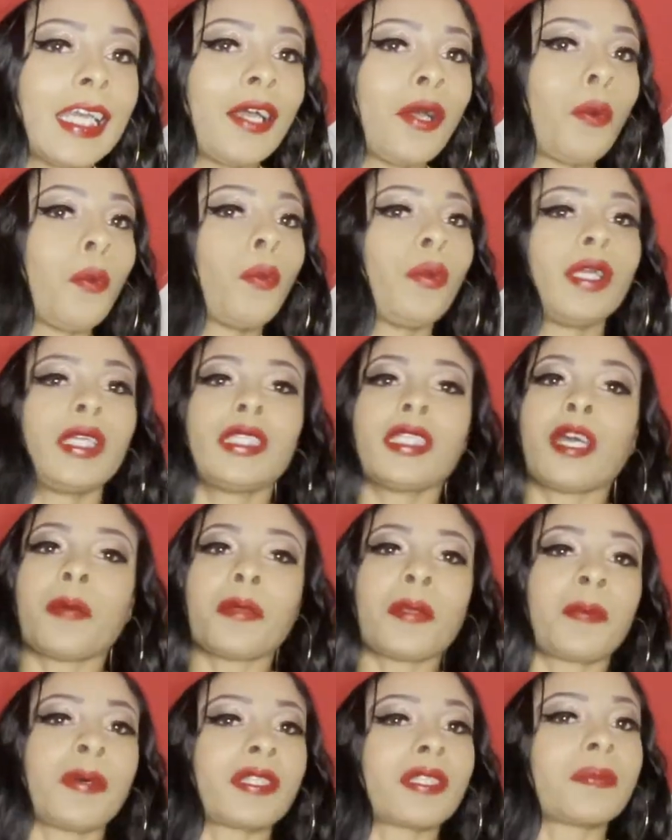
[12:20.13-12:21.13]
When Yummy
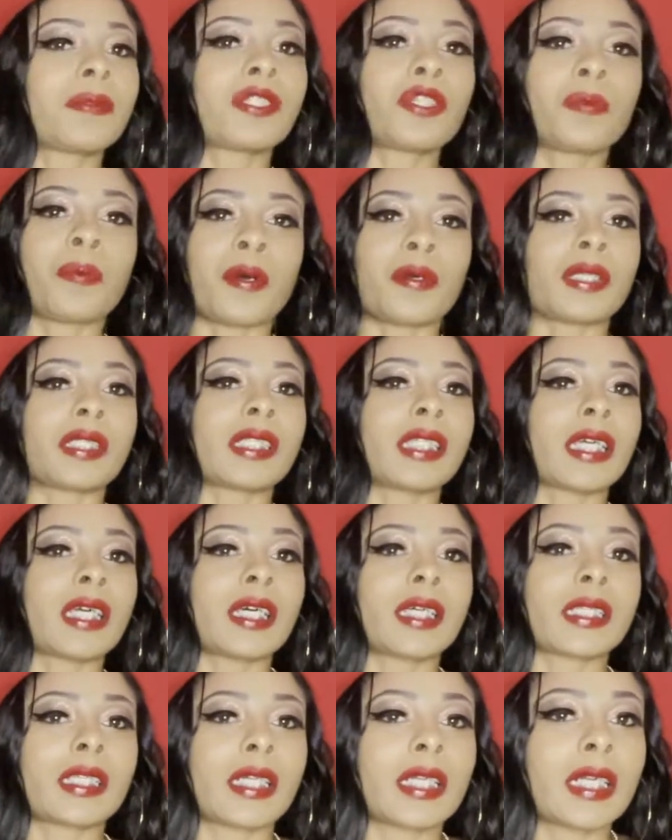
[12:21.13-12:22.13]
put them 2
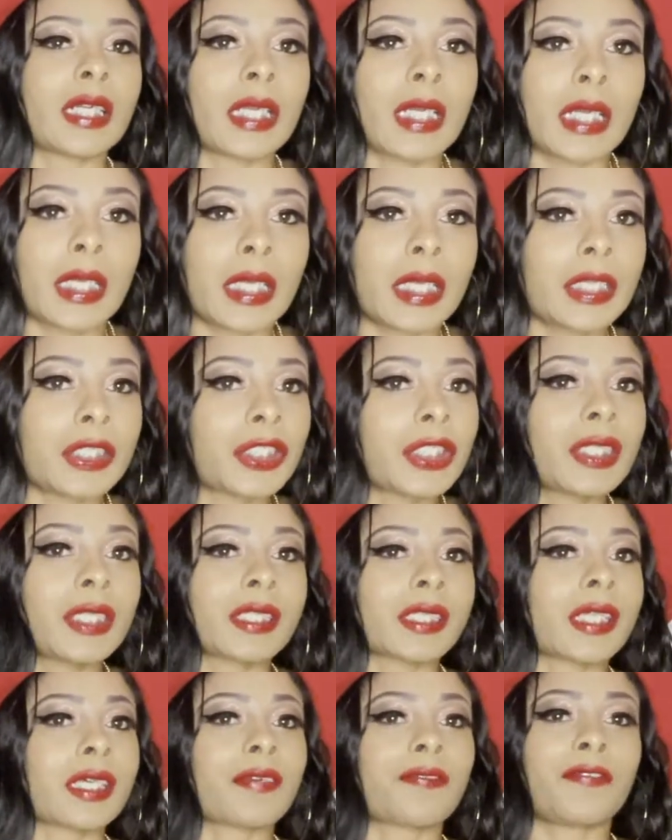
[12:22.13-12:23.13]
ponytails in her head, she
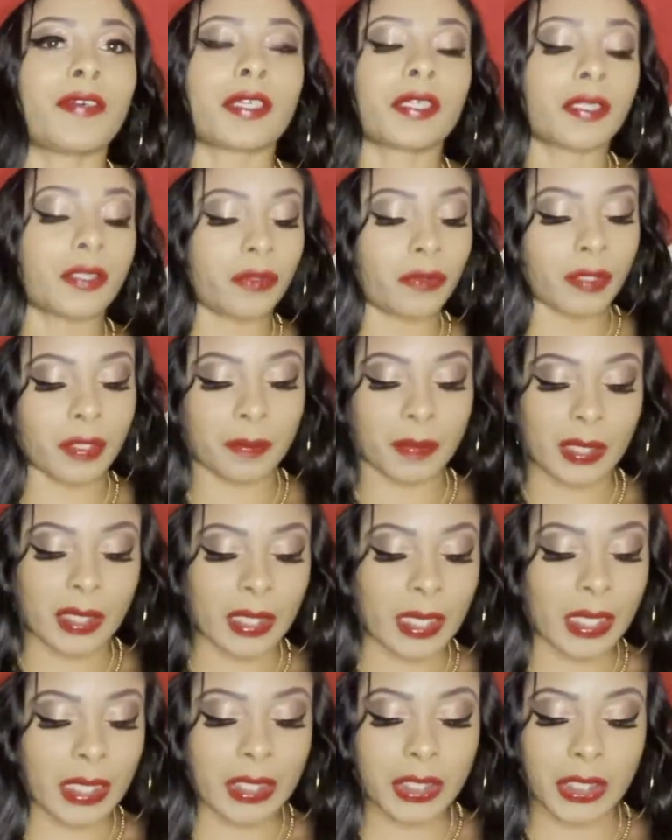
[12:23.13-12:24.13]
looks like a fucking gremlin.
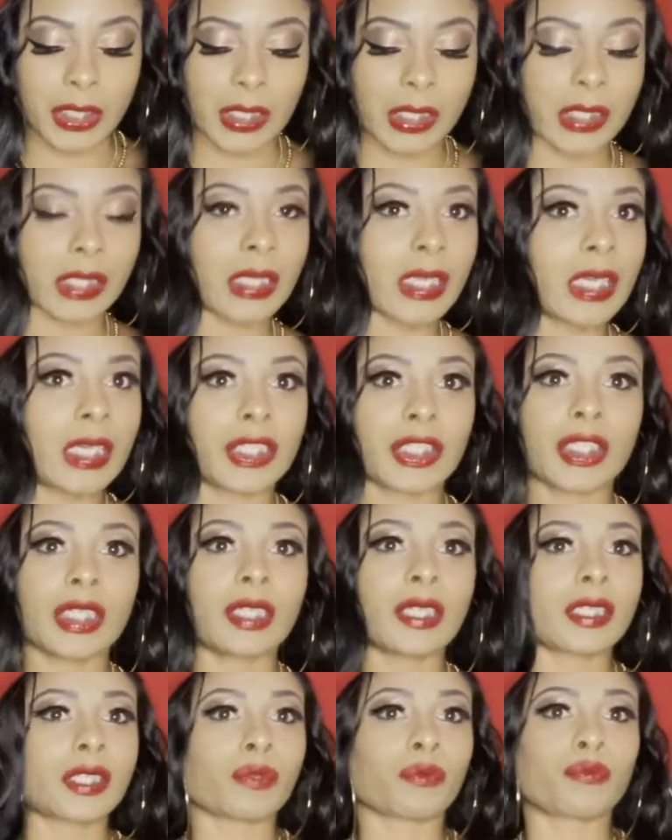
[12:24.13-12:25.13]
Like, it's just, she
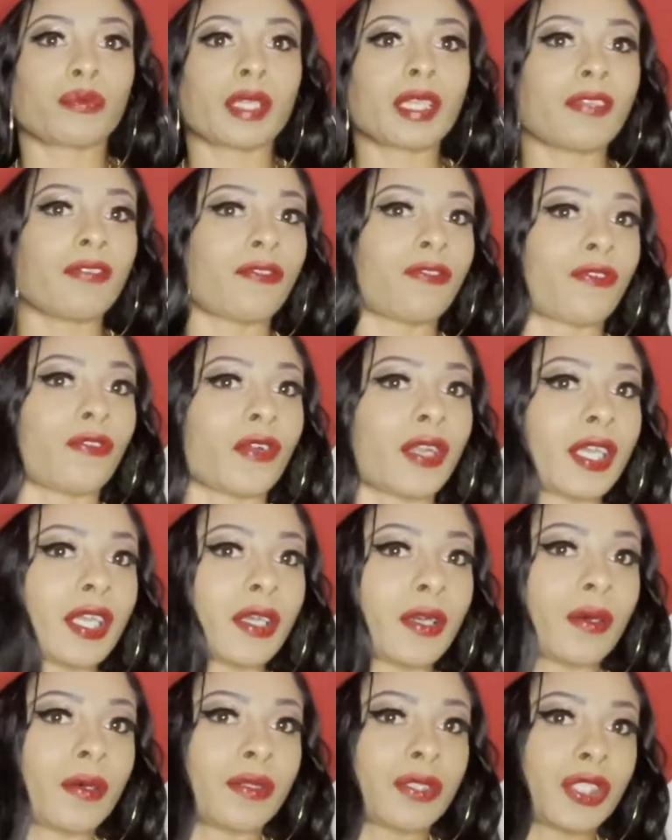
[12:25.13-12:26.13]
looks really
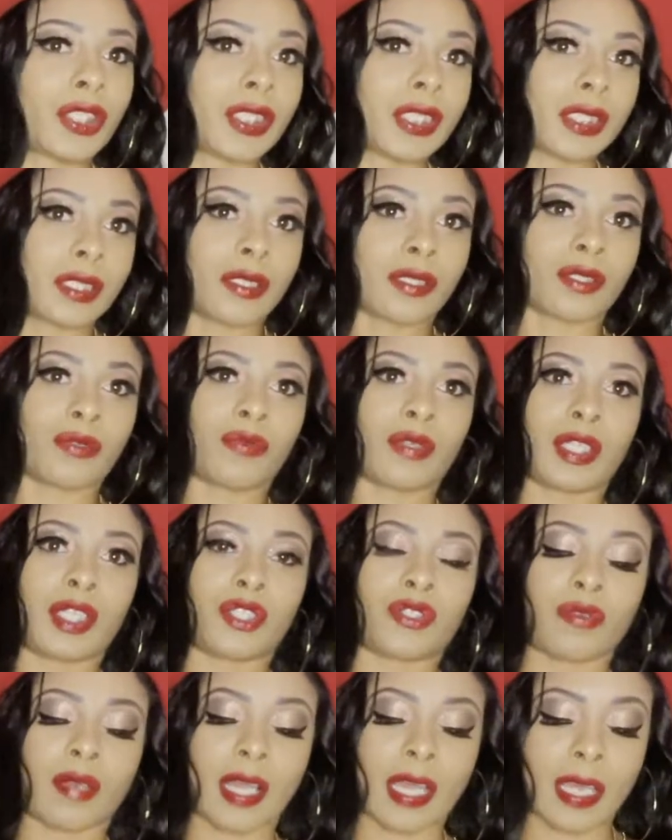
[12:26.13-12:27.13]
frail. She just looks really
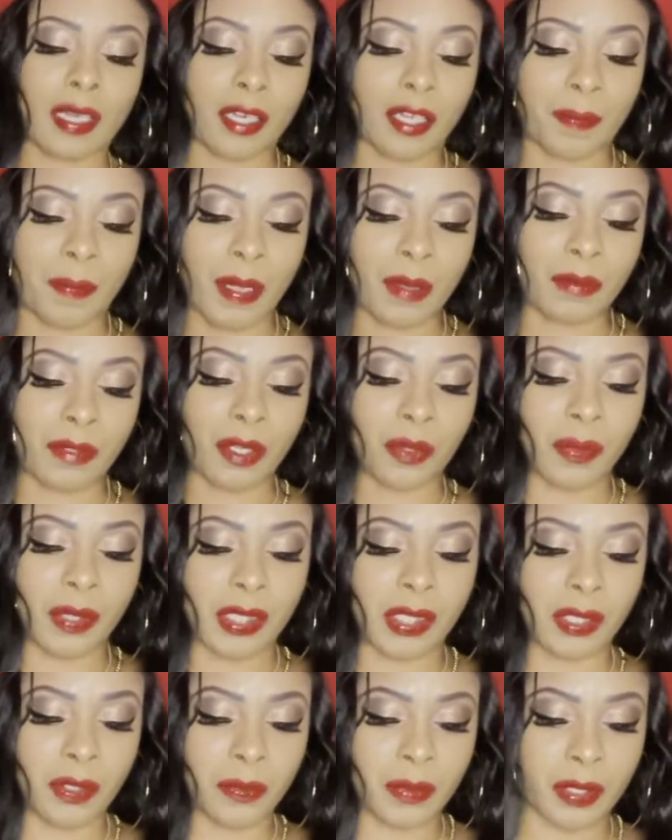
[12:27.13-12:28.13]
dried up. I don't know what's
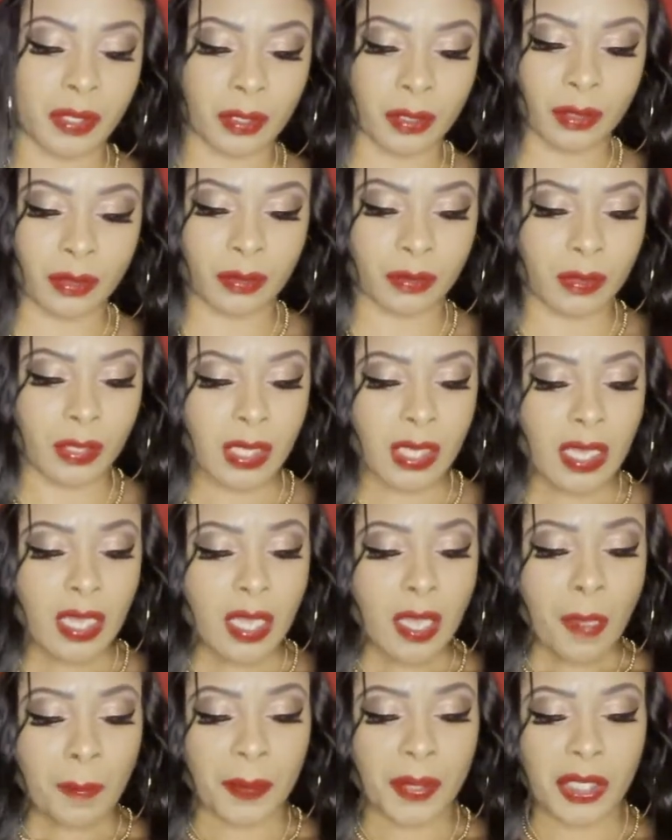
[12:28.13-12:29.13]
going on.
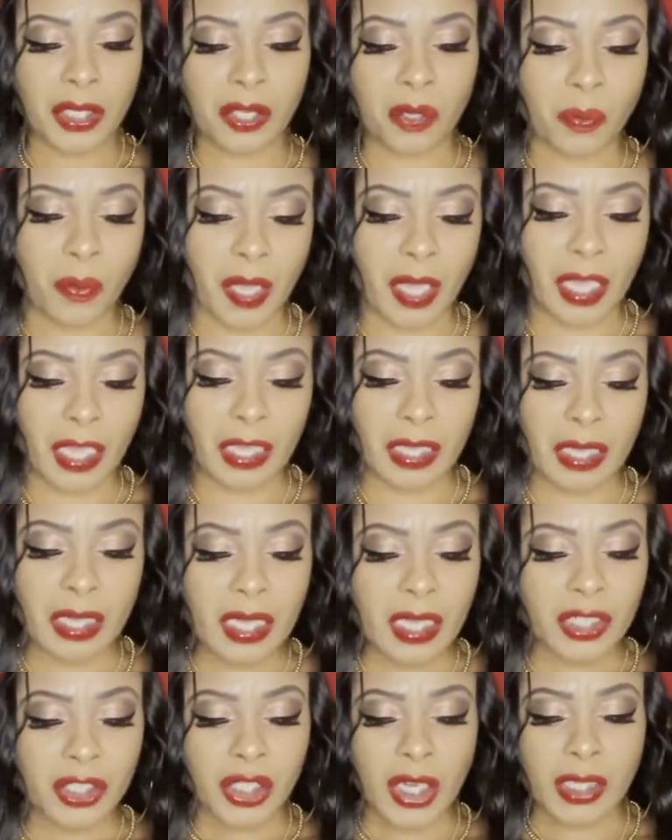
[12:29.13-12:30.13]
But anyway,
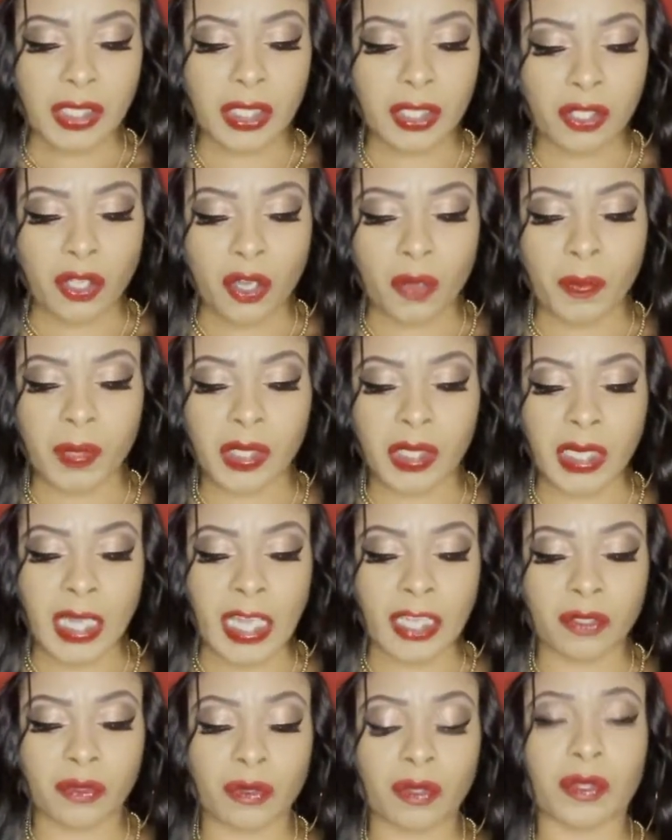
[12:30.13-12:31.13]
Joseline told Miss
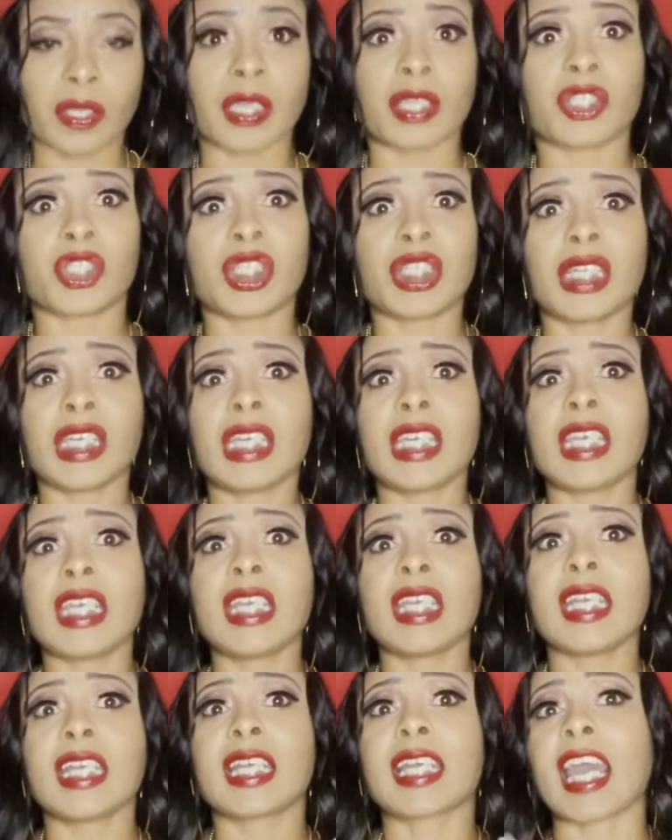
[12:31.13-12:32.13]
Natural that
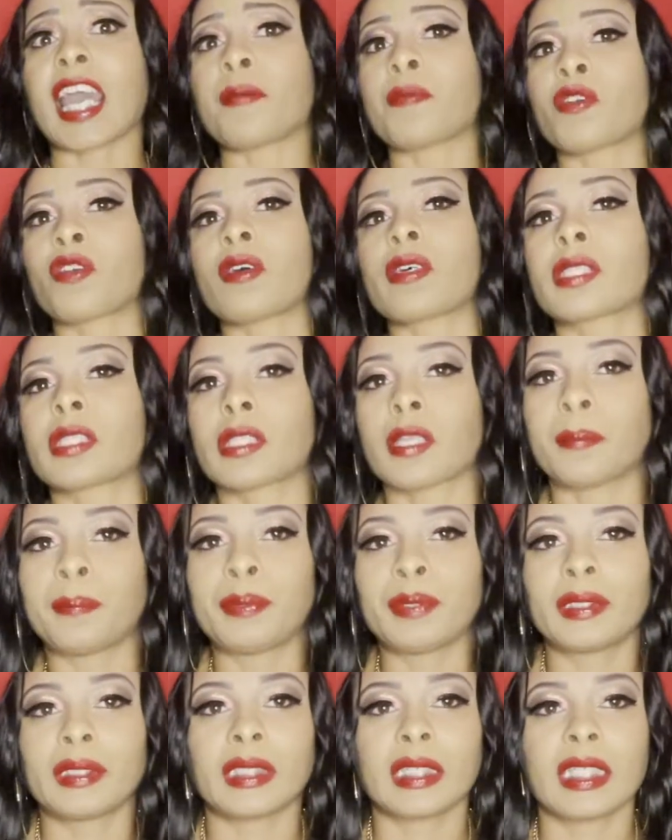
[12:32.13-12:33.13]
she came across as a
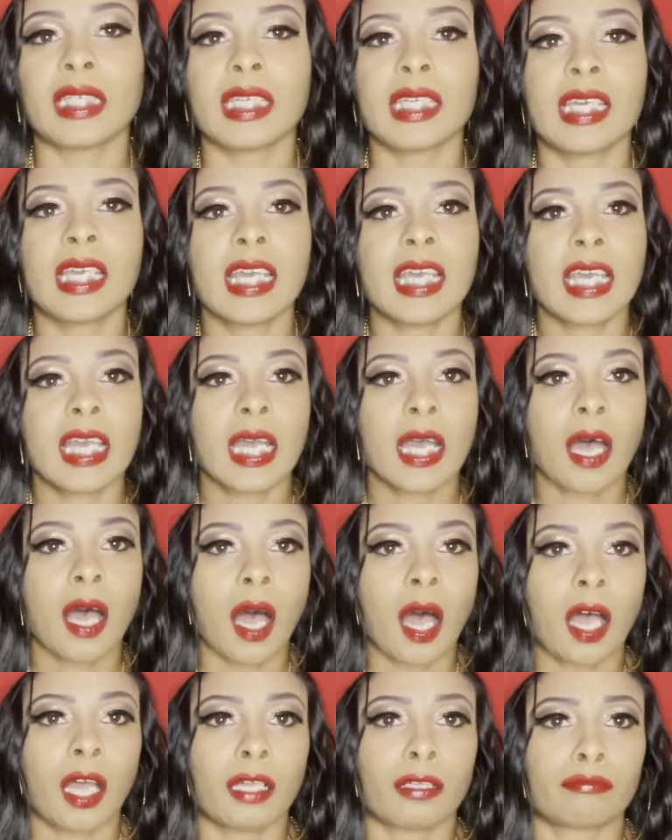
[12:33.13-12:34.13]
bully
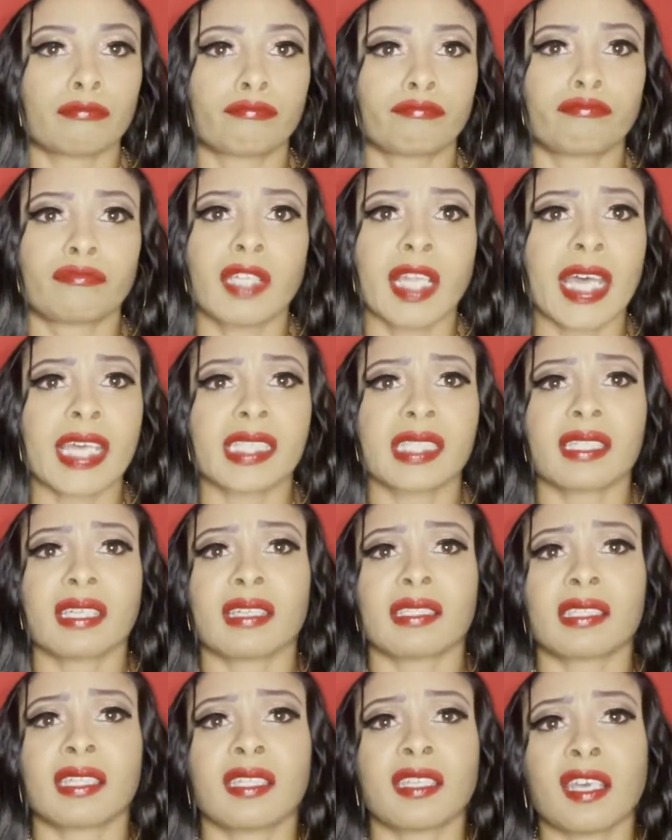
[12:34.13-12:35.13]
last
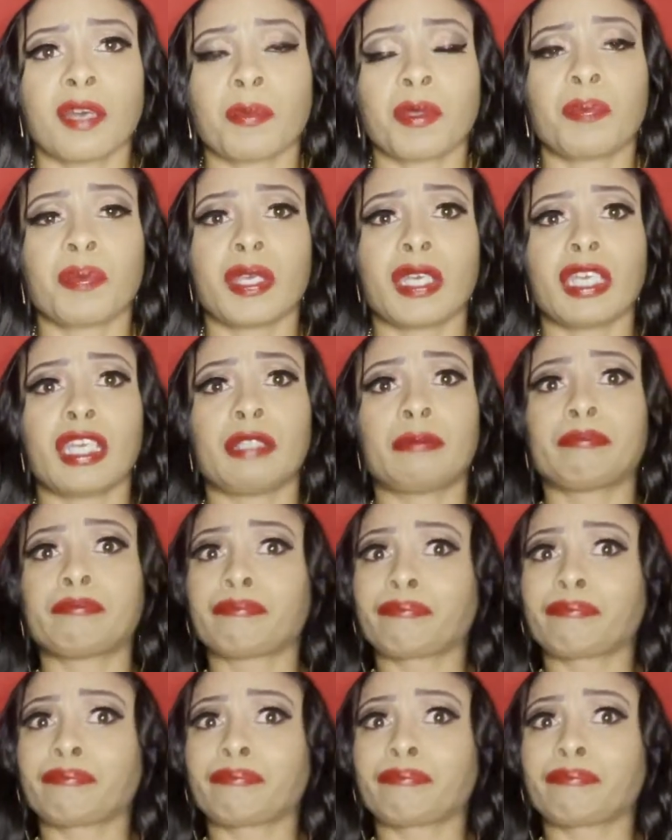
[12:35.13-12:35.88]
night to Yummy P.